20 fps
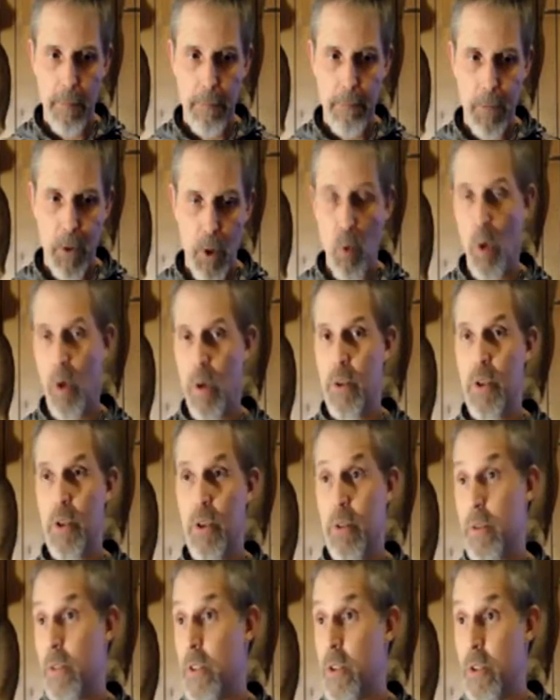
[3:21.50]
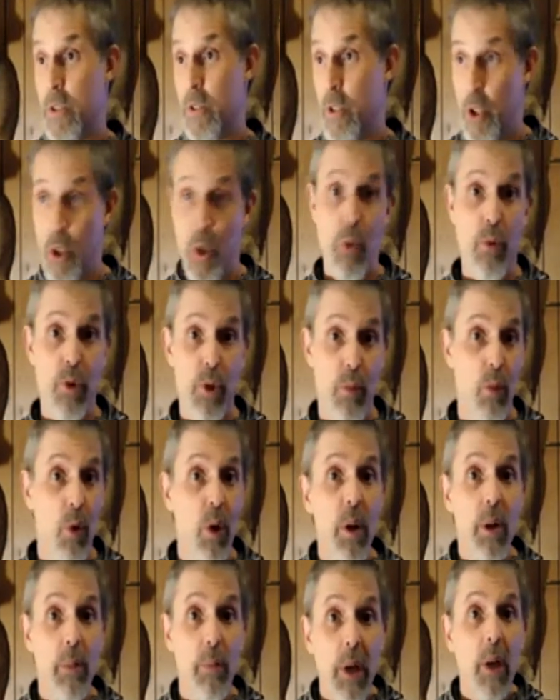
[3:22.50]
you want to shoot some
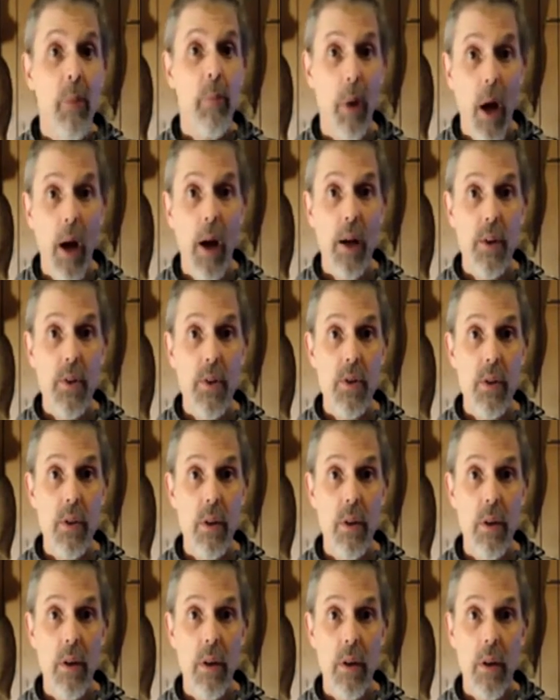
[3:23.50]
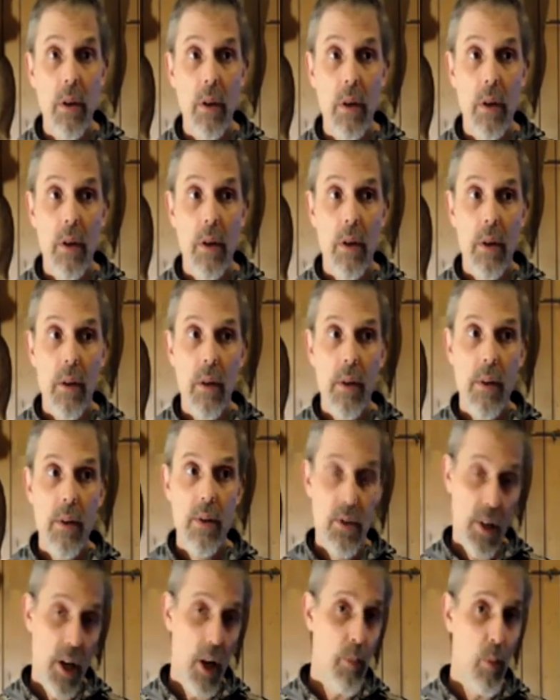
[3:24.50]
really big bucks?
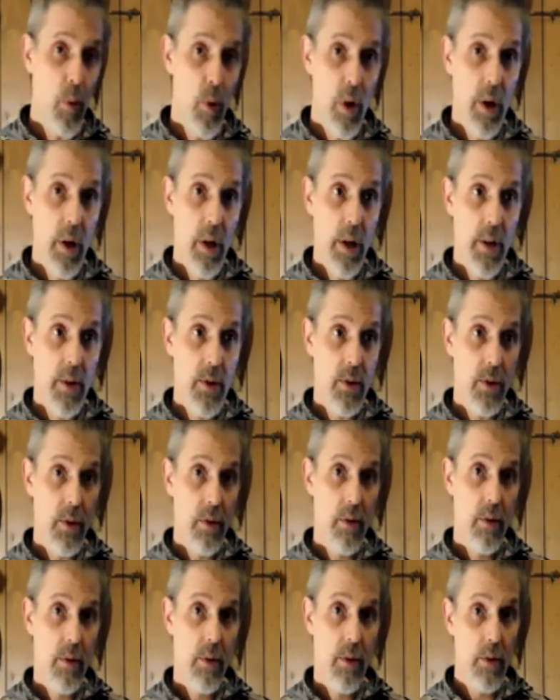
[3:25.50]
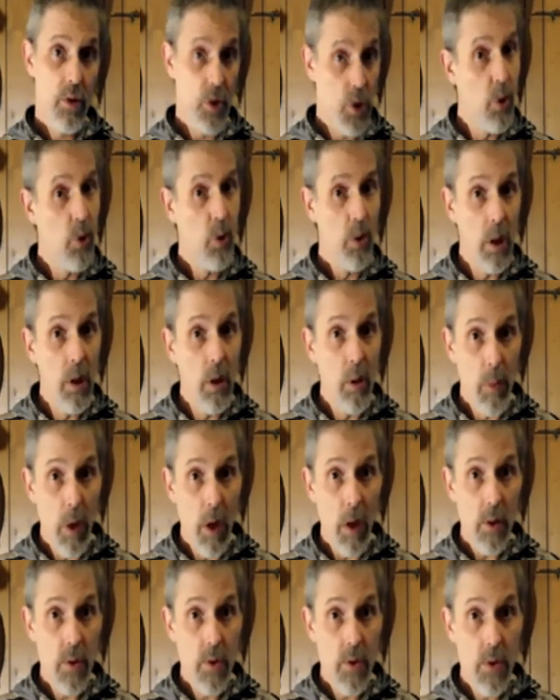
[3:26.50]
Step 1 is shoot little
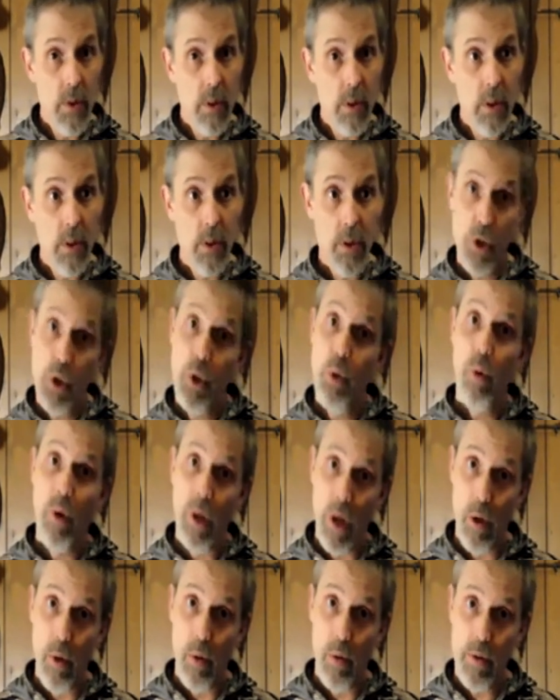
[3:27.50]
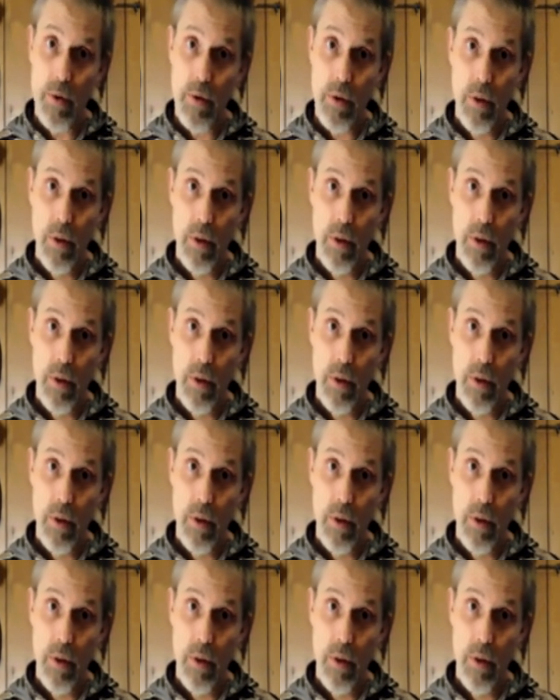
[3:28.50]
bucks, shoot does.